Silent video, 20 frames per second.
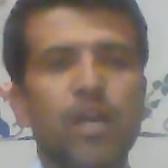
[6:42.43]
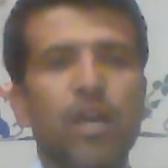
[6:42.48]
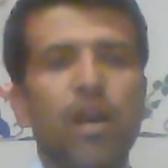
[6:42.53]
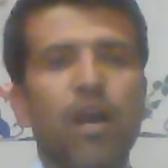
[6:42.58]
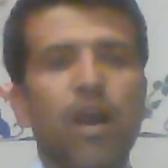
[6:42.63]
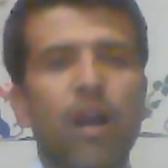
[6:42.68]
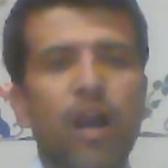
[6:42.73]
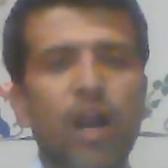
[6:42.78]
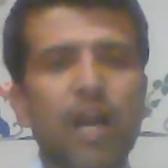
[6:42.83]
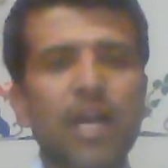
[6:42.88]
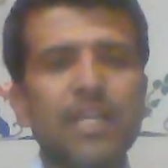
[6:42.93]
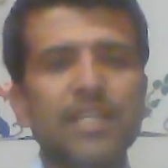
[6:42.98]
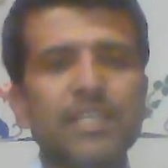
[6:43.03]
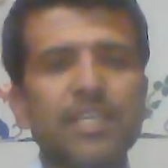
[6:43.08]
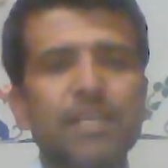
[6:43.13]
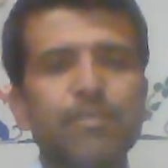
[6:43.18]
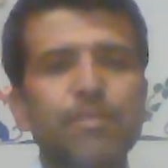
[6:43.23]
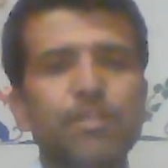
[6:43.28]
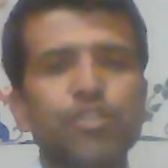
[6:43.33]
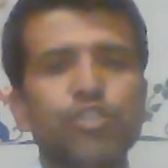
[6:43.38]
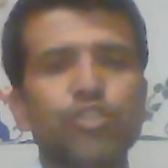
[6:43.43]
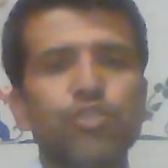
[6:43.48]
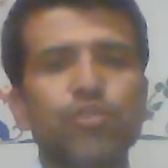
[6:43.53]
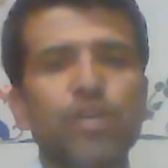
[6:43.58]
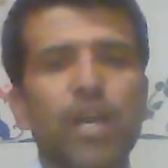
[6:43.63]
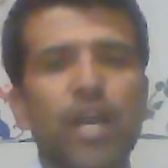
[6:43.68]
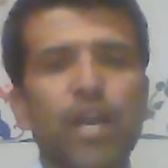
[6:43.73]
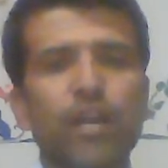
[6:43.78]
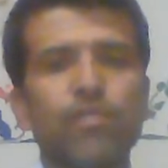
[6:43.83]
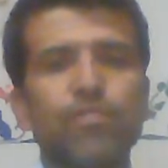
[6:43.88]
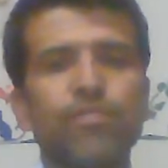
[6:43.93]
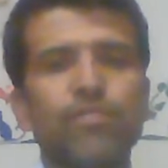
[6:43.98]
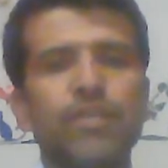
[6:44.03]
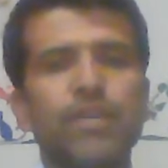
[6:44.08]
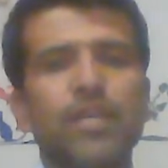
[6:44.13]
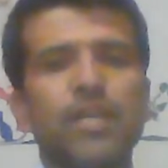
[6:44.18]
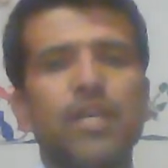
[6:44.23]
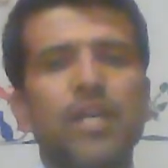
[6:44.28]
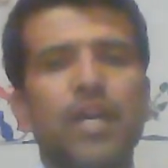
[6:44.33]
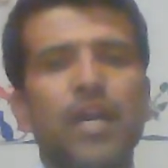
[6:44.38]
All tables should have
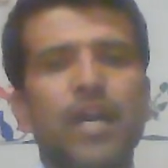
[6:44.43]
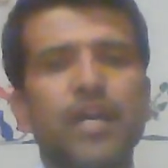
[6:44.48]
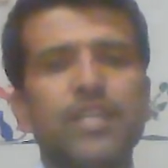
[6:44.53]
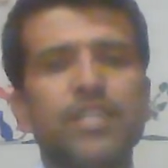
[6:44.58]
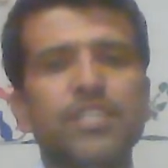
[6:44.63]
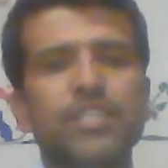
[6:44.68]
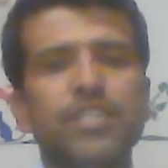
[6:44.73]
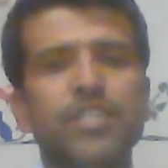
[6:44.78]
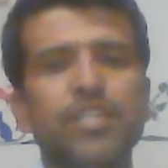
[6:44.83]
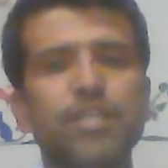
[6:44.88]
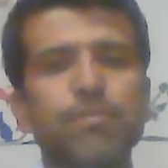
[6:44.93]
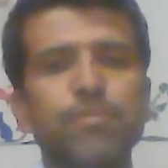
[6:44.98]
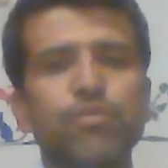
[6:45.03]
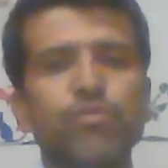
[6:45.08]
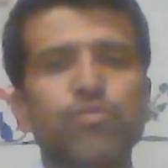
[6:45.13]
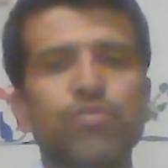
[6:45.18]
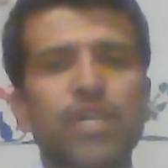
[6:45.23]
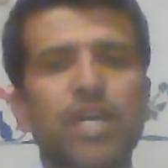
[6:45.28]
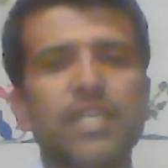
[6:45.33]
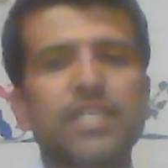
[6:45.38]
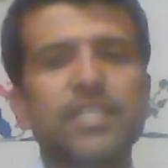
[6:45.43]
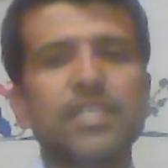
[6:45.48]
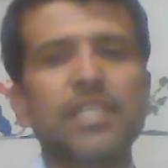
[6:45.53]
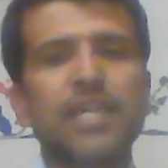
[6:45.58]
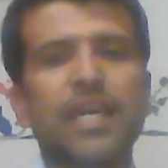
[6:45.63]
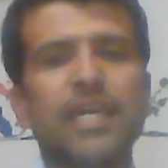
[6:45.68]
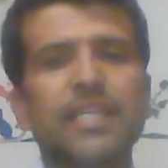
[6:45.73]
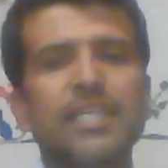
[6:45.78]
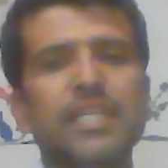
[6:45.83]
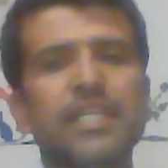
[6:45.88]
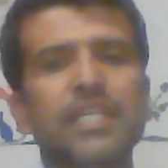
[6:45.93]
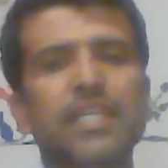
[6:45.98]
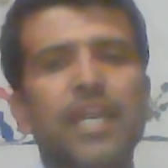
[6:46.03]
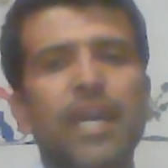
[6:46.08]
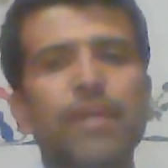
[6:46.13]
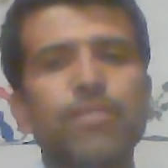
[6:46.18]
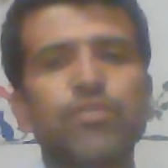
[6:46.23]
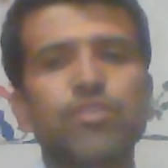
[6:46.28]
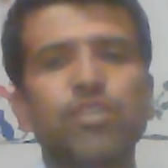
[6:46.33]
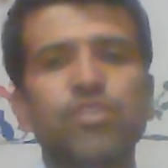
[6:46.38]
a descriptive title and the
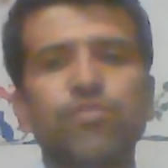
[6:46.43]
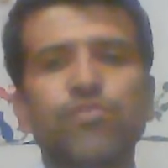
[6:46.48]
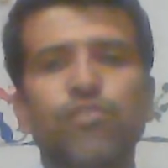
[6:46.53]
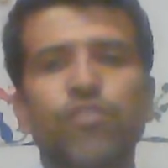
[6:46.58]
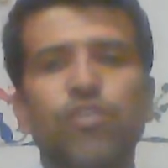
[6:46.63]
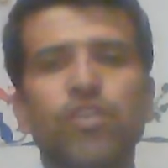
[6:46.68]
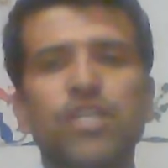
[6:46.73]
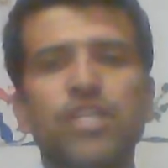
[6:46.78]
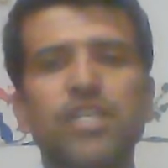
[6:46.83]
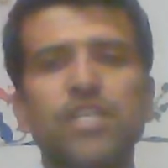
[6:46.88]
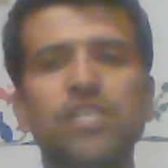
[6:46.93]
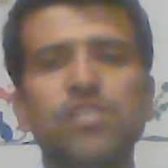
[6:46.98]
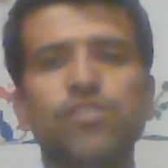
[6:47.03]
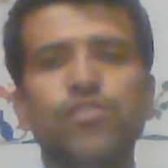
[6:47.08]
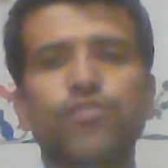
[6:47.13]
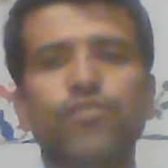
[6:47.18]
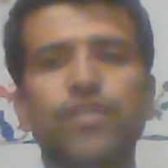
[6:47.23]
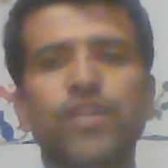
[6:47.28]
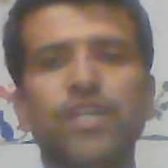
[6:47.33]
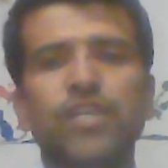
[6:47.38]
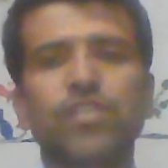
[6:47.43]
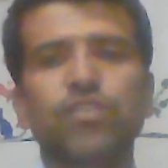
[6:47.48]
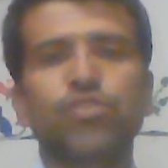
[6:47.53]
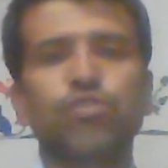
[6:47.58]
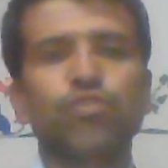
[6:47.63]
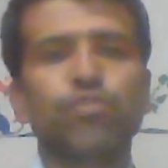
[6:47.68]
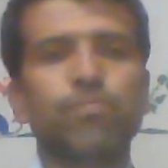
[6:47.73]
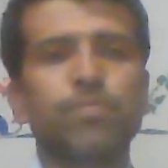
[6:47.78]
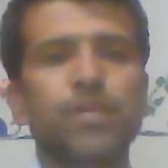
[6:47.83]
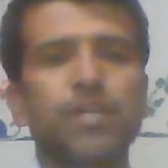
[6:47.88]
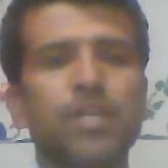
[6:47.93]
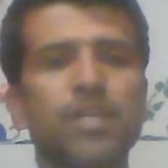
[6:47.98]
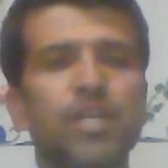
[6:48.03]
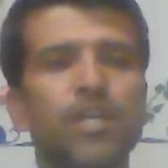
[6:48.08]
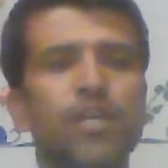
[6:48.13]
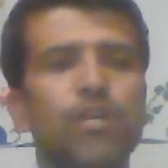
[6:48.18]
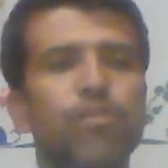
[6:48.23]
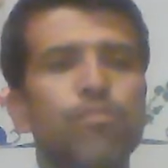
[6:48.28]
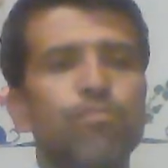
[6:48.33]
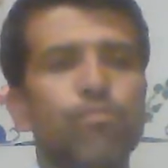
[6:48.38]
caption for each figure should be
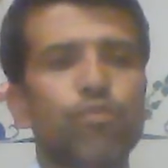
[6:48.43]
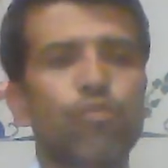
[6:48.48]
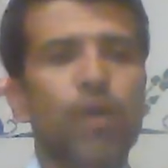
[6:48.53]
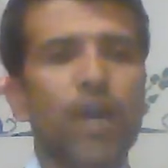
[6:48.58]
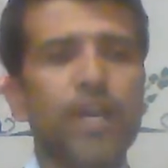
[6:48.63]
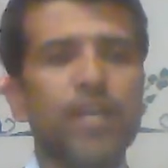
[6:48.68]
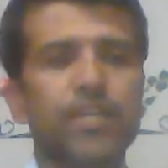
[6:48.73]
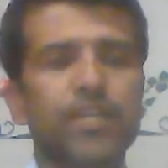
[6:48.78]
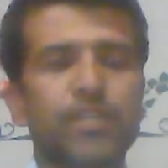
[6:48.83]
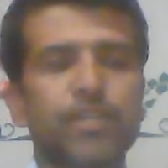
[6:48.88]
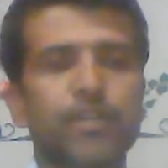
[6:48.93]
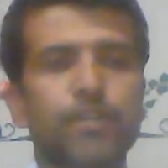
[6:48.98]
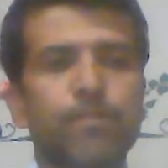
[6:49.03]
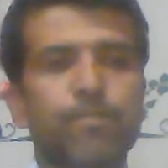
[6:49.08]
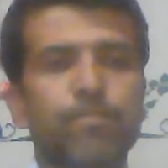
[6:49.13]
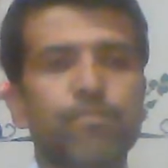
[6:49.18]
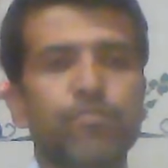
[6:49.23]
provided.